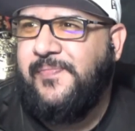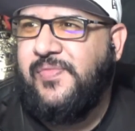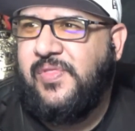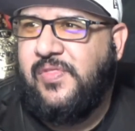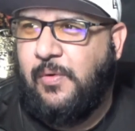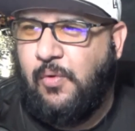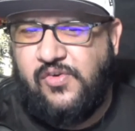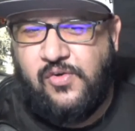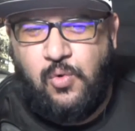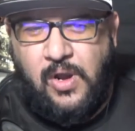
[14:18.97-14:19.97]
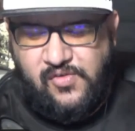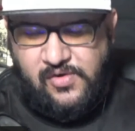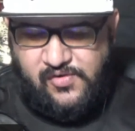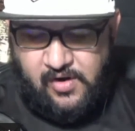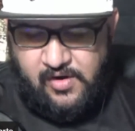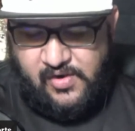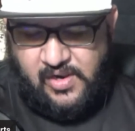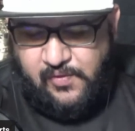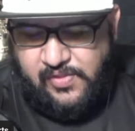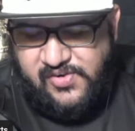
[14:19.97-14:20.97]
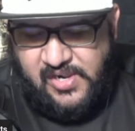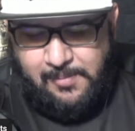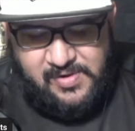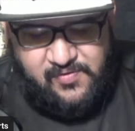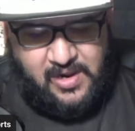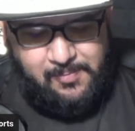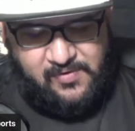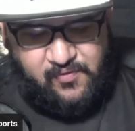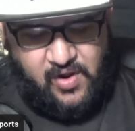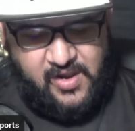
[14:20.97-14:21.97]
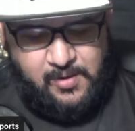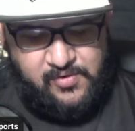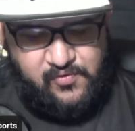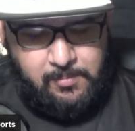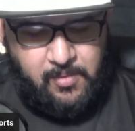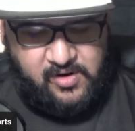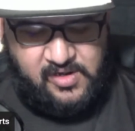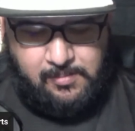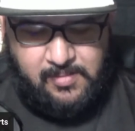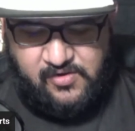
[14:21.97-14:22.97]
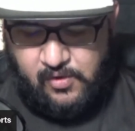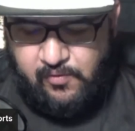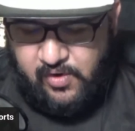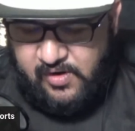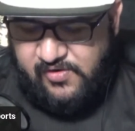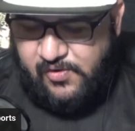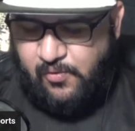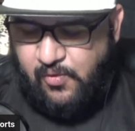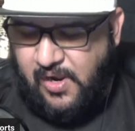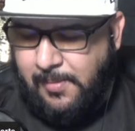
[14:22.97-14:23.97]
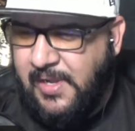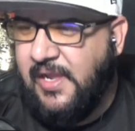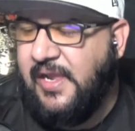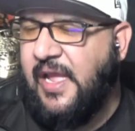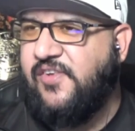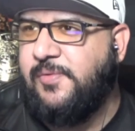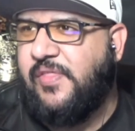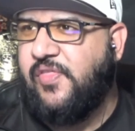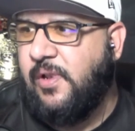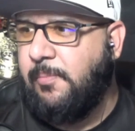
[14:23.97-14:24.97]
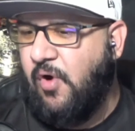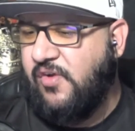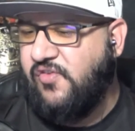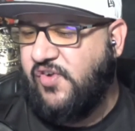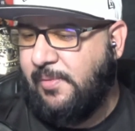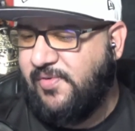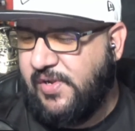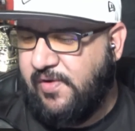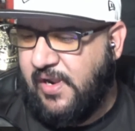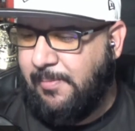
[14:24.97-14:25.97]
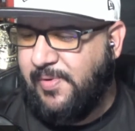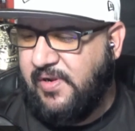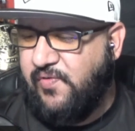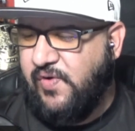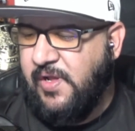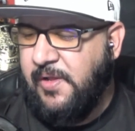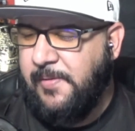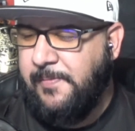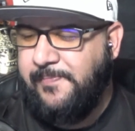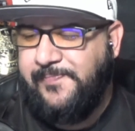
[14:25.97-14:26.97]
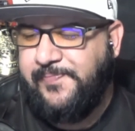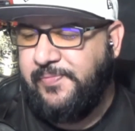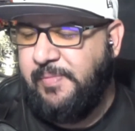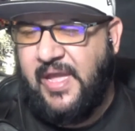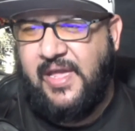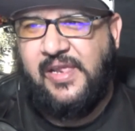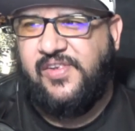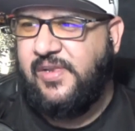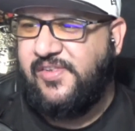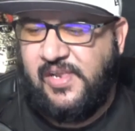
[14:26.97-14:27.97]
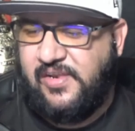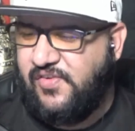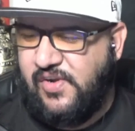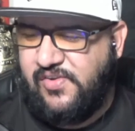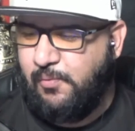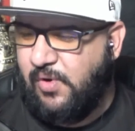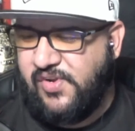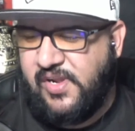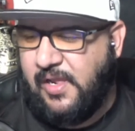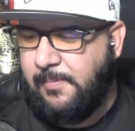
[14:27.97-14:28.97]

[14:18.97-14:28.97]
The original question, starting us off on the TIP VIP Friday, was from Marky Mix over on Instagram. He asked about the LeBron James Stephen A beef. Man, it's just once again,